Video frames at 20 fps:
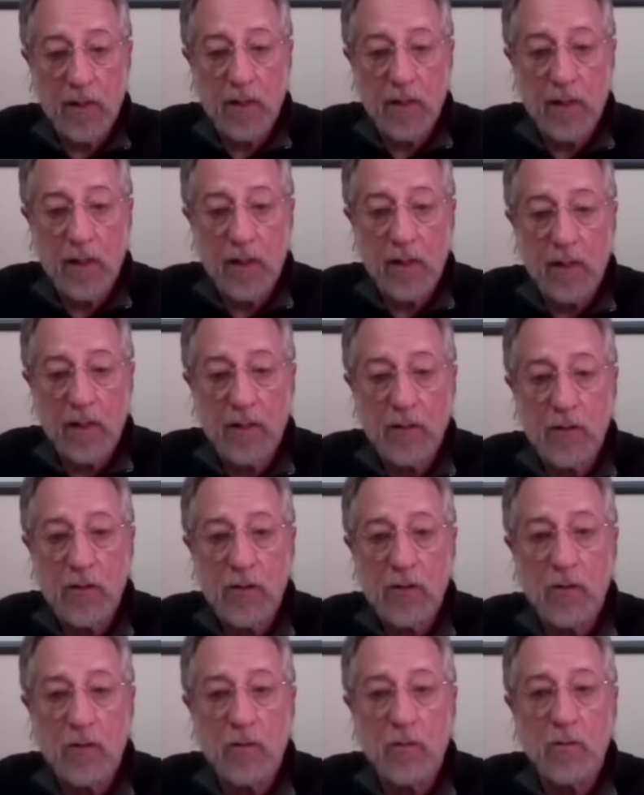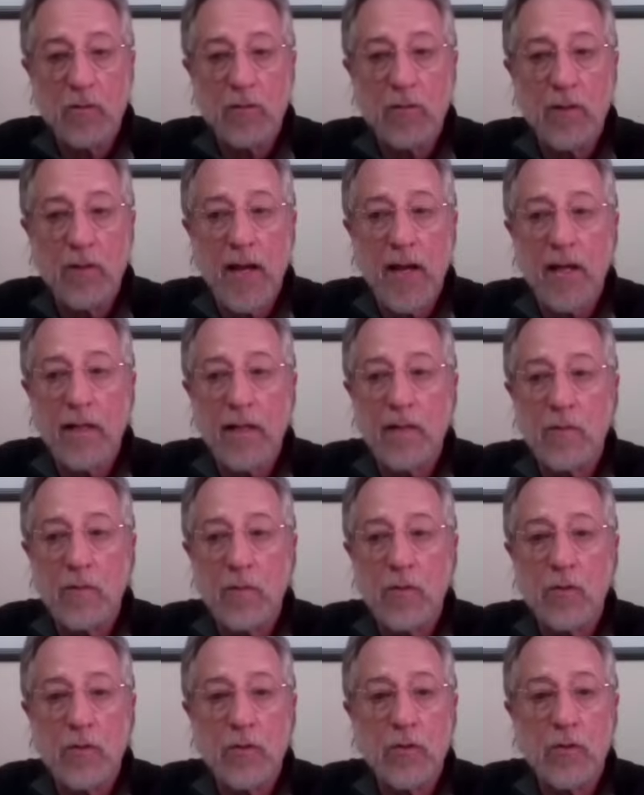And so that
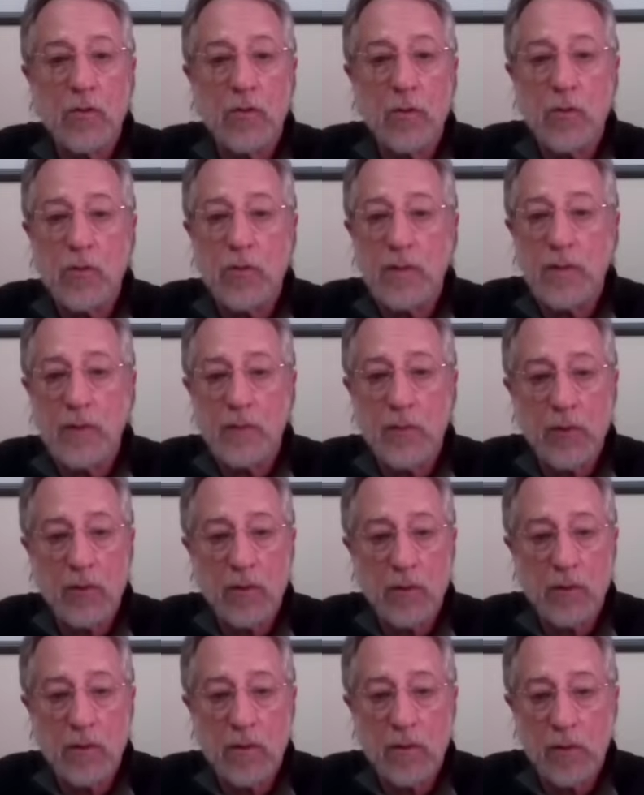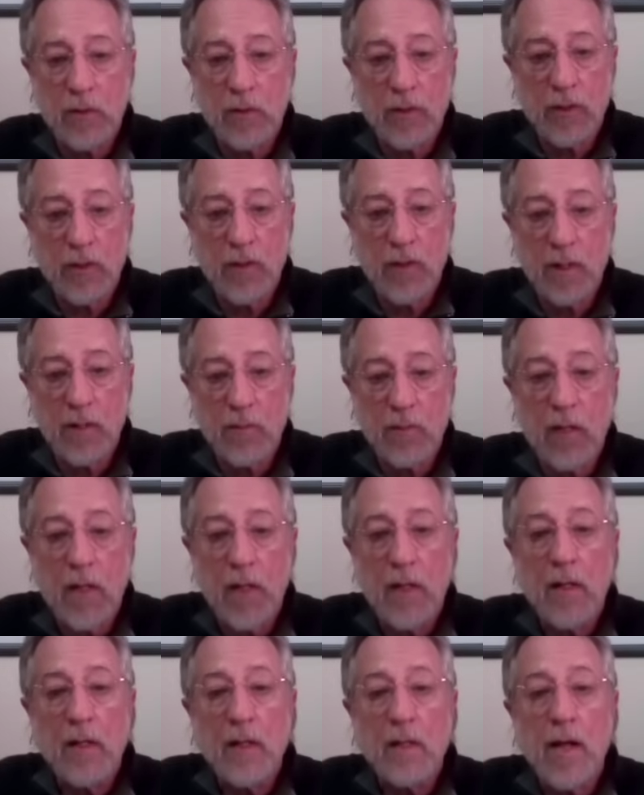was so simple to overcome.
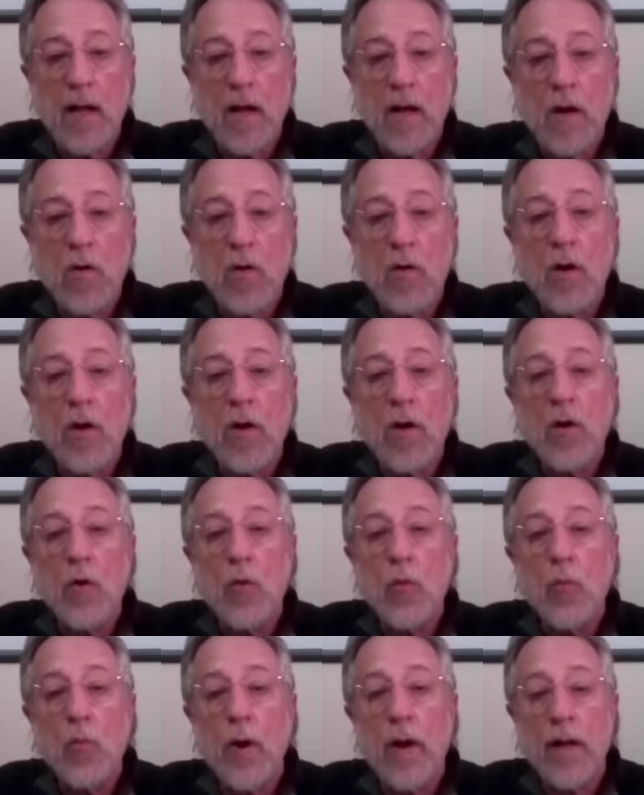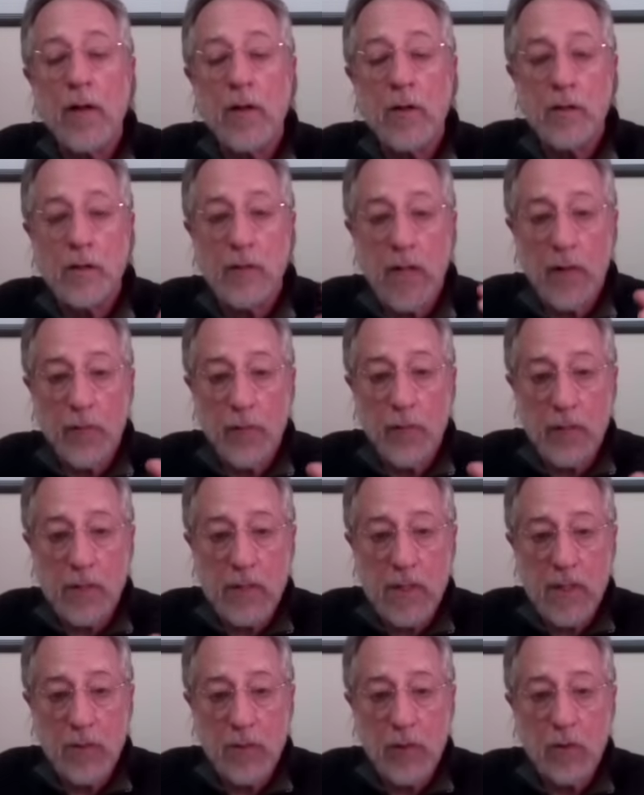Now, when say, for
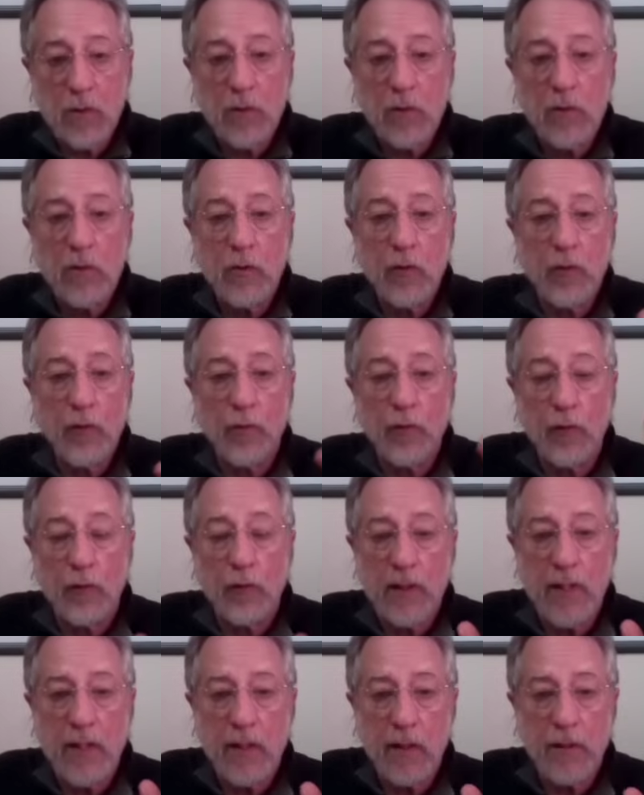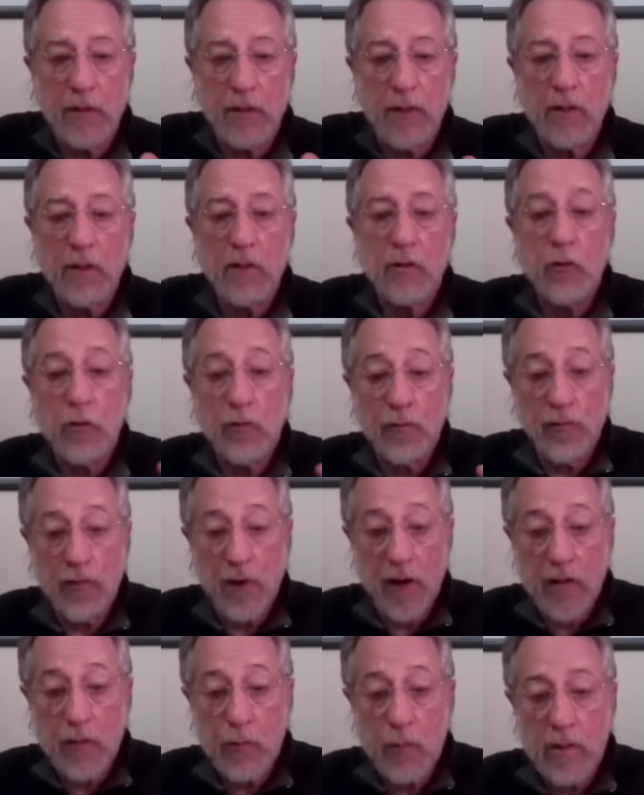example, you're fully healthy, you're
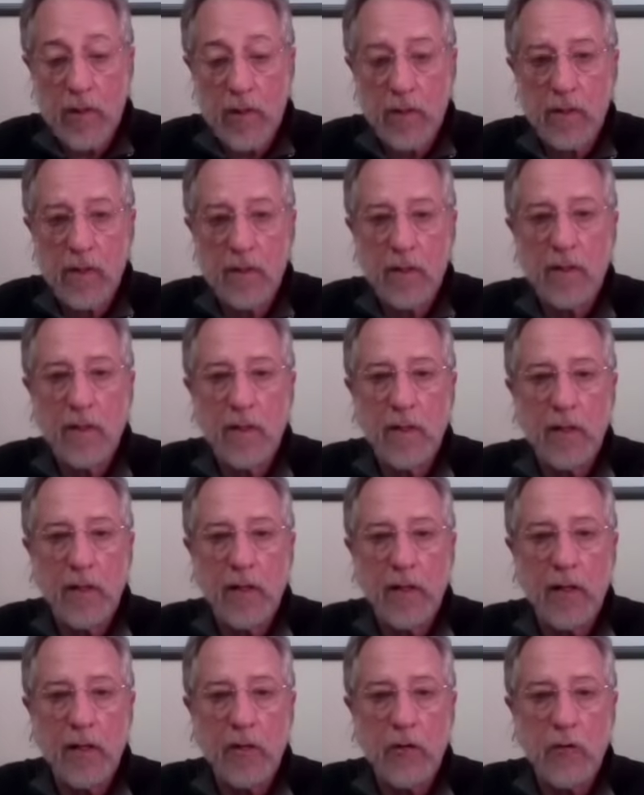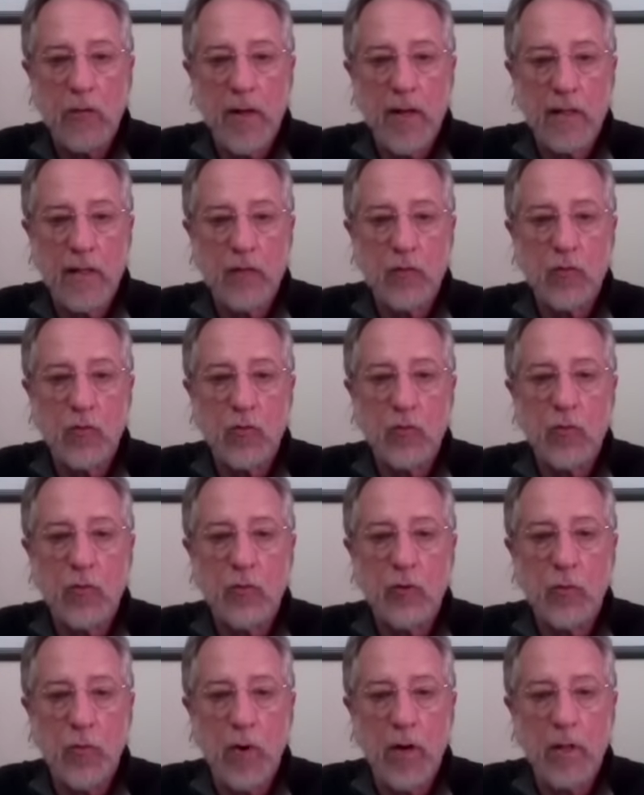vibrant, and your astral,
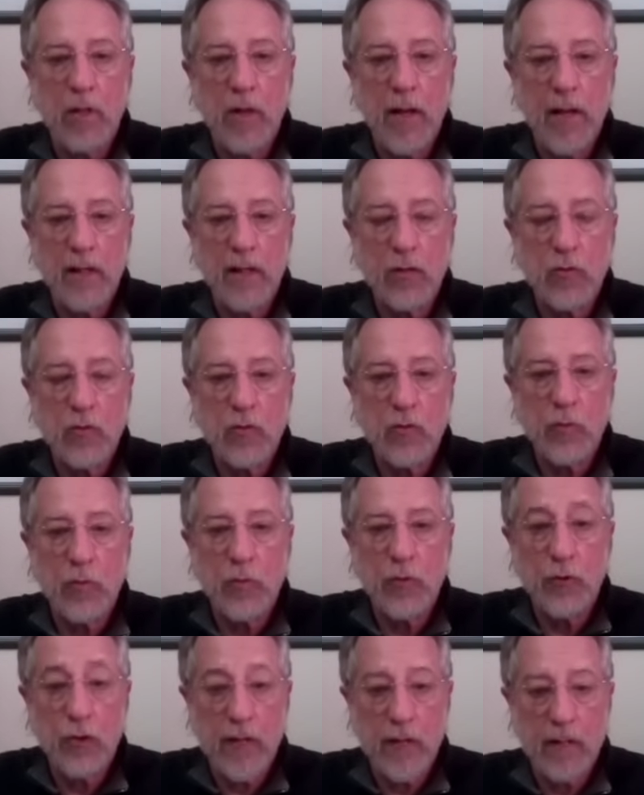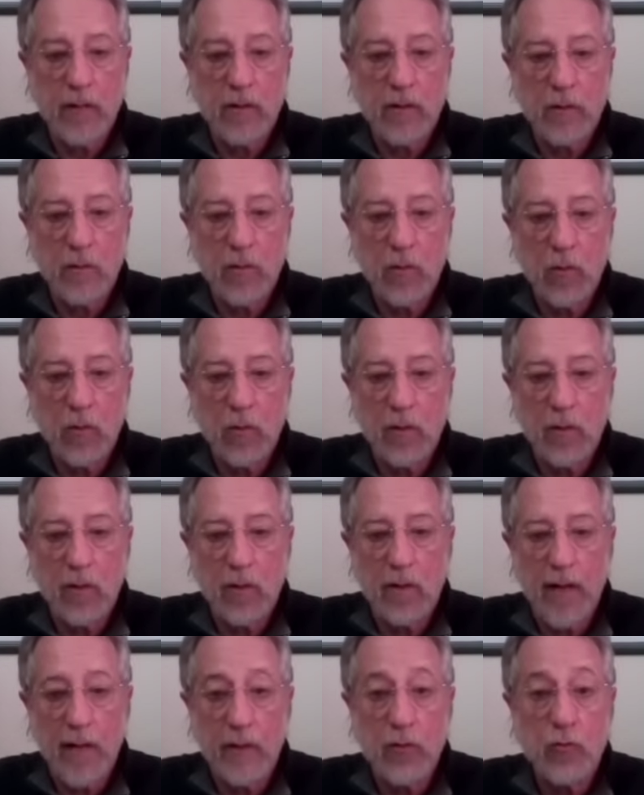you want to astral project or
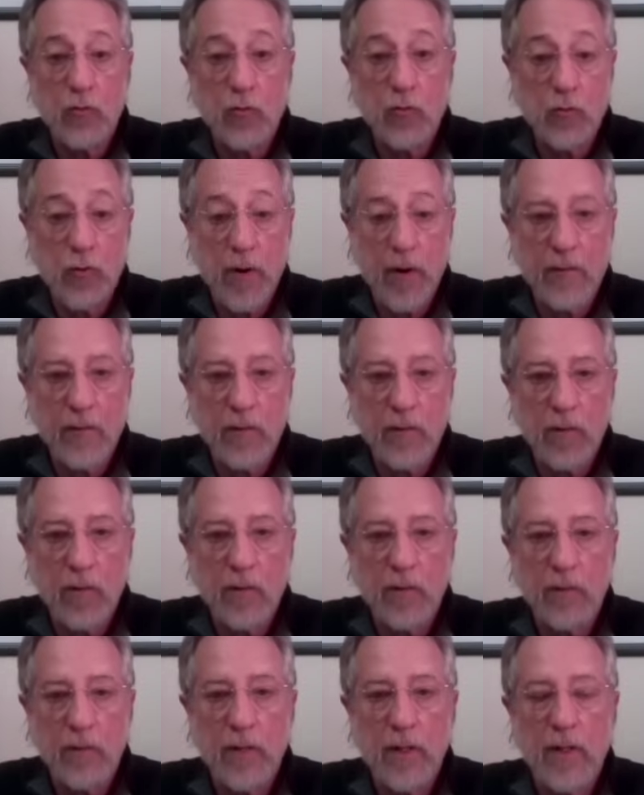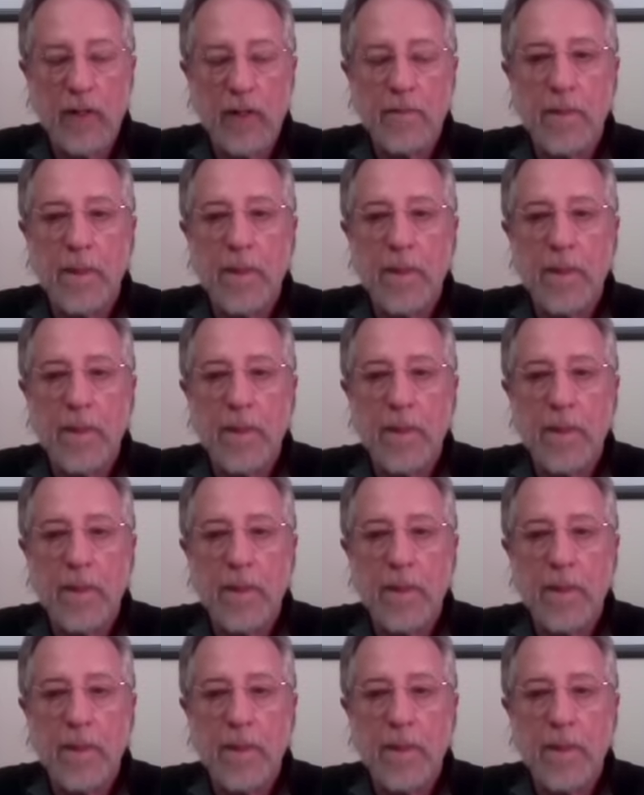astral travel. Okay.